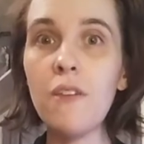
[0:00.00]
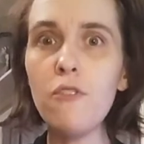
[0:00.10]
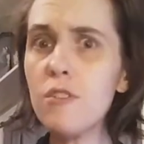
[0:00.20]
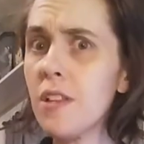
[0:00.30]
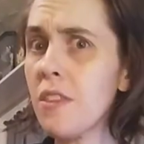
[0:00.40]
at
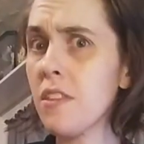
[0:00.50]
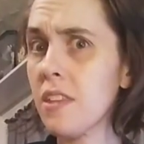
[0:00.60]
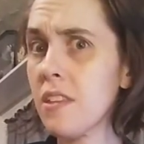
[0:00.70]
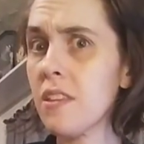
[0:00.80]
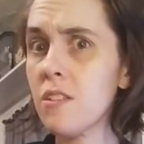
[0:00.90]
first I thought
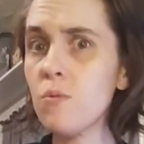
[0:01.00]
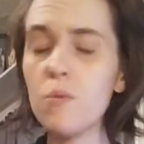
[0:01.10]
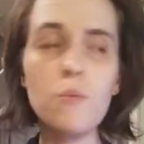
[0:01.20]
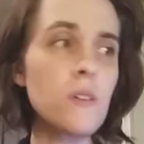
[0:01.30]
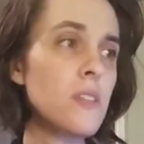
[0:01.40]
that this
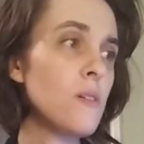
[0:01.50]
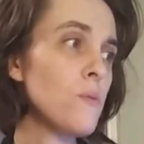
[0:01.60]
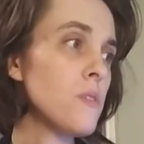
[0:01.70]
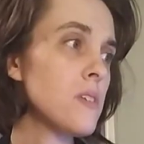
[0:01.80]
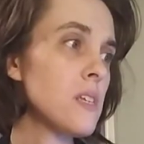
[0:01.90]
was one that
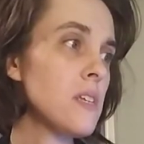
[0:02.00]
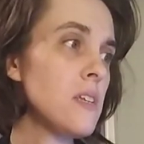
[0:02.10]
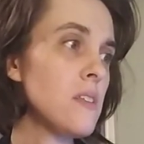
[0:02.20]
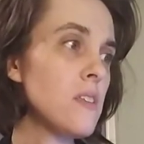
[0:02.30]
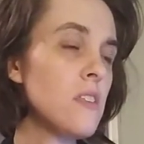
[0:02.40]
was
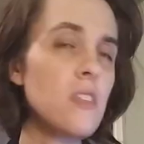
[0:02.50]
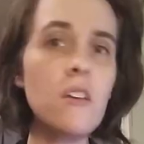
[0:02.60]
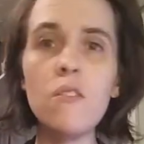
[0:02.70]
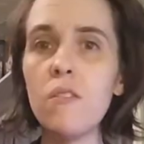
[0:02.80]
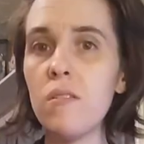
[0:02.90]
in the
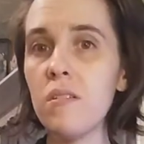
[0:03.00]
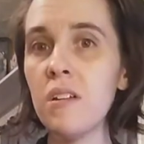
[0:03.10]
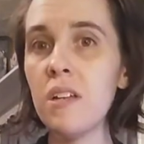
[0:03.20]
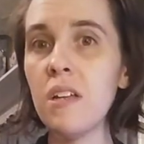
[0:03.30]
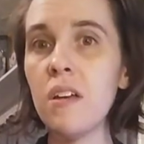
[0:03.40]
theater.
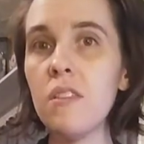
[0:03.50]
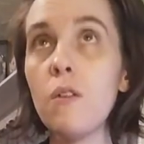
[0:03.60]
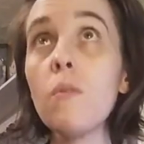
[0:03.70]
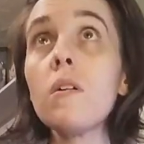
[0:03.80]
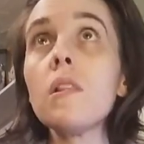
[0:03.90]

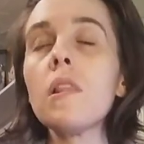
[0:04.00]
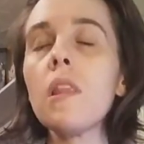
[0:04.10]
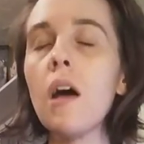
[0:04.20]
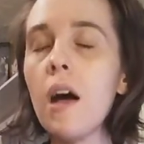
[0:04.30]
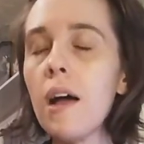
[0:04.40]
There were a
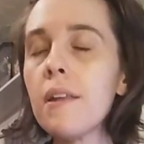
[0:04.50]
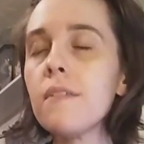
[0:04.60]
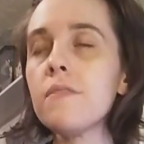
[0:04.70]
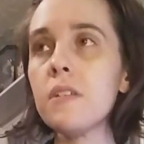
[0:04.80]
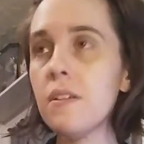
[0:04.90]
lot
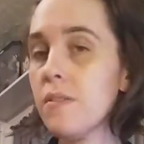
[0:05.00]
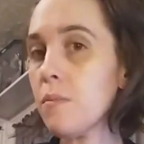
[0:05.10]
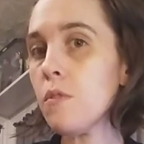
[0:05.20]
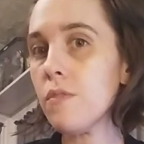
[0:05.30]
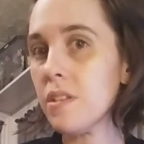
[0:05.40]
of
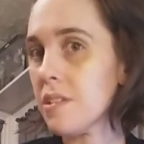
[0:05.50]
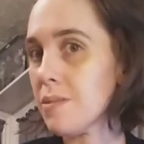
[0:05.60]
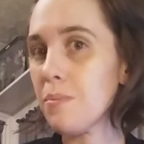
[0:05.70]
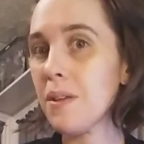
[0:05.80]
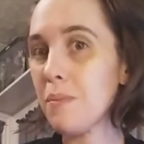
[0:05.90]
TV
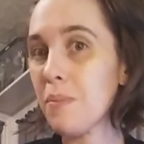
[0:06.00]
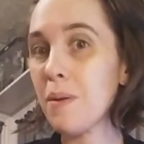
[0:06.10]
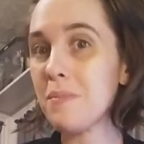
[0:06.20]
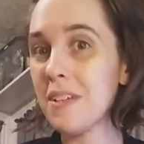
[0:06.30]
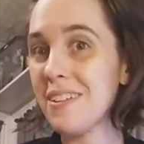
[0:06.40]
movies being
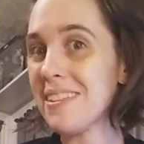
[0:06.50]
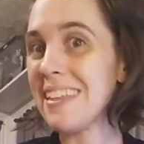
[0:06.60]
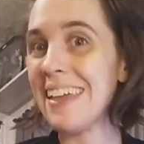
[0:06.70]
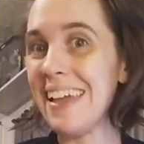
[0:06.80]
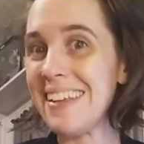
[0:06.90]
pumped out in
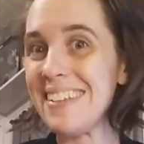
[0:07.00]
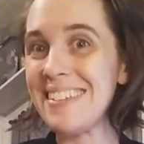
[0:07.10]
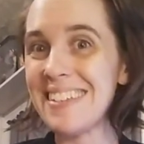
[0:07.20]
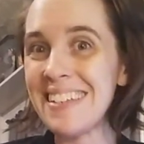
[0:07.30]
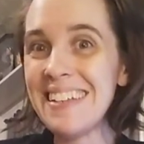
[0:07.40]
the
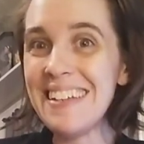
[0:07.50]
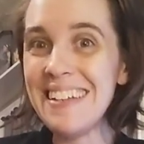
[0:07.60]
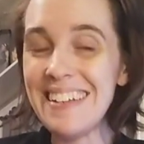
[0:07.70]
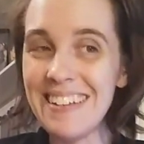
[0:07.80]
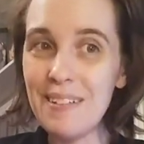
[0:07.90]
80s.
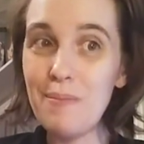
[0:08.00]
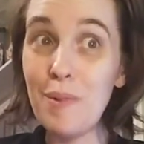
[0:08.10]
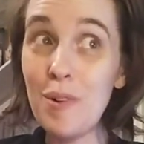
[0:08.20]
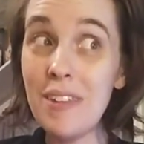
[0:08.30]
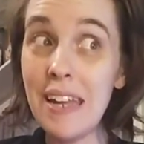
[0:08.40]

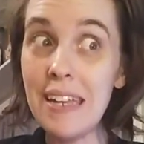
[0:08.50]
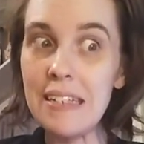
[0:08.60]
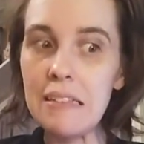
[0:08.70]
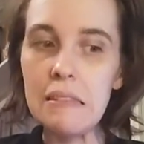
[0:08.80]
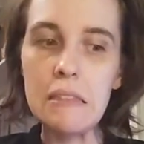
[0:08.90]
More than
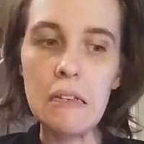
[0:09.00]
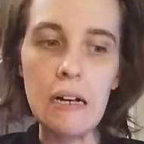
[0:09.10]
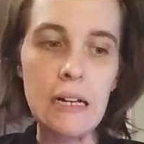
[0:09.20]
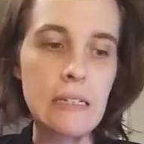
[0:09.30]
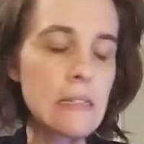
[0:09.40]
I
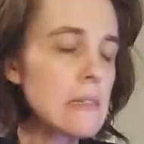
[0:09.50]
thought.